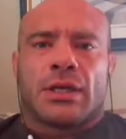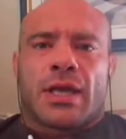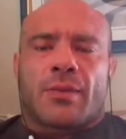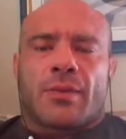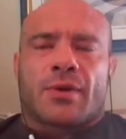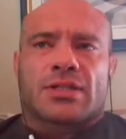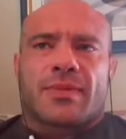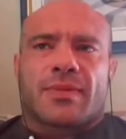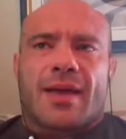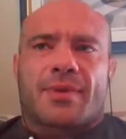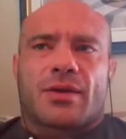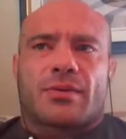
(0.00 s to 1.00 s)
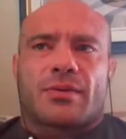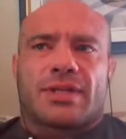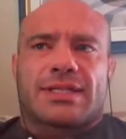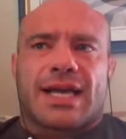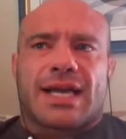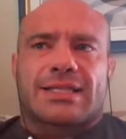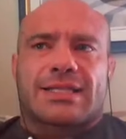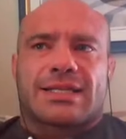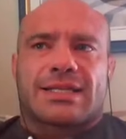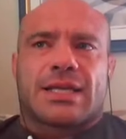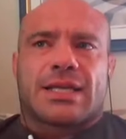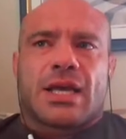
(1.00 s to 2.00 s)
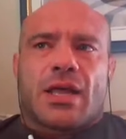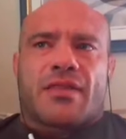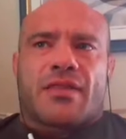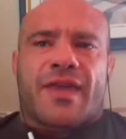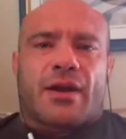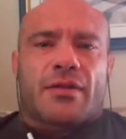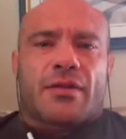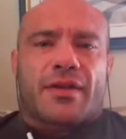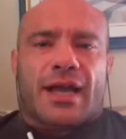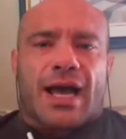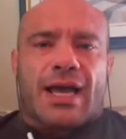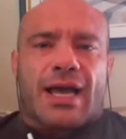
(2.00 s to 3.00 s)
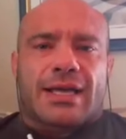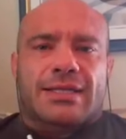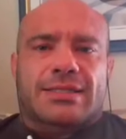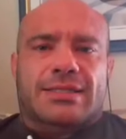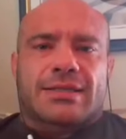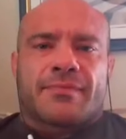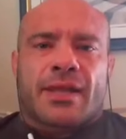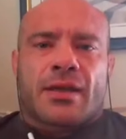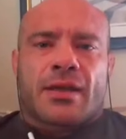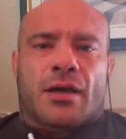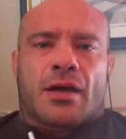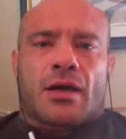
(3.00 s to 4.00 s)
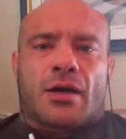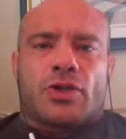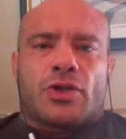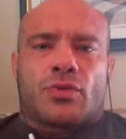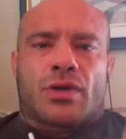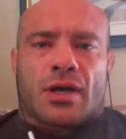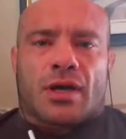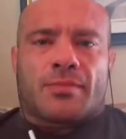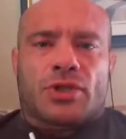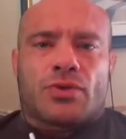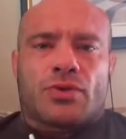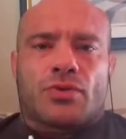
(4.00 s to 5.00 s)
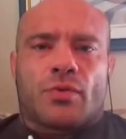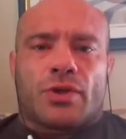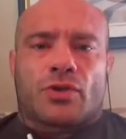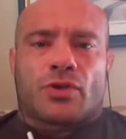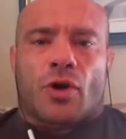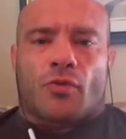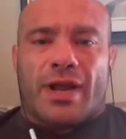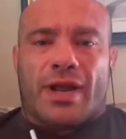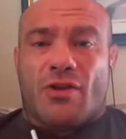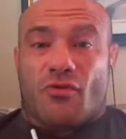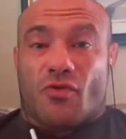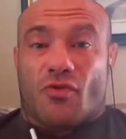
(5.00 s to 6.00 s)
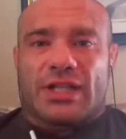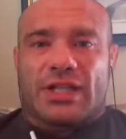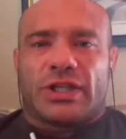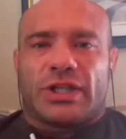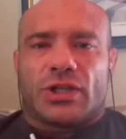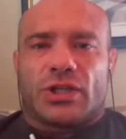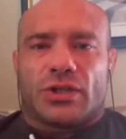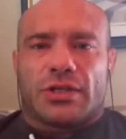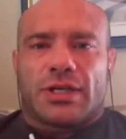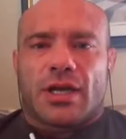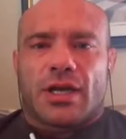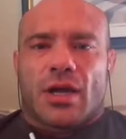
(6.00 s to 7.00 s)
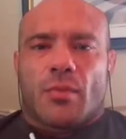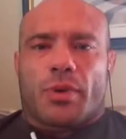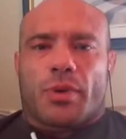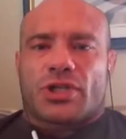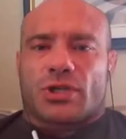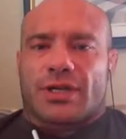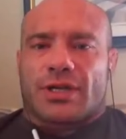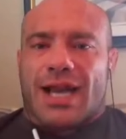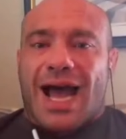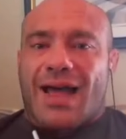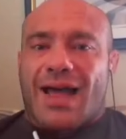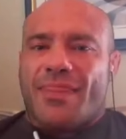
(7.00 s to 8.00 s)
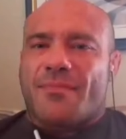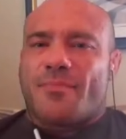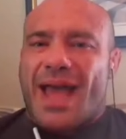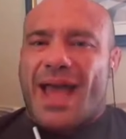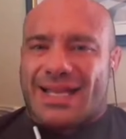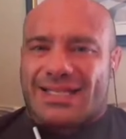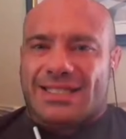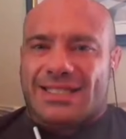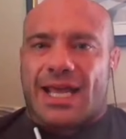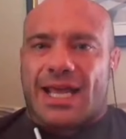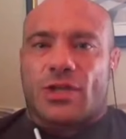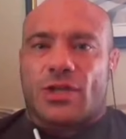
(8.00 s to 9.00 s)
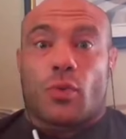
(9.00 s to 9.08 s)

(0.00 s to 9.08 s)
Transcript: and what ends up happening with these guys is they're the guys uh, you come to when you're already really good, yes. but you're not the best and you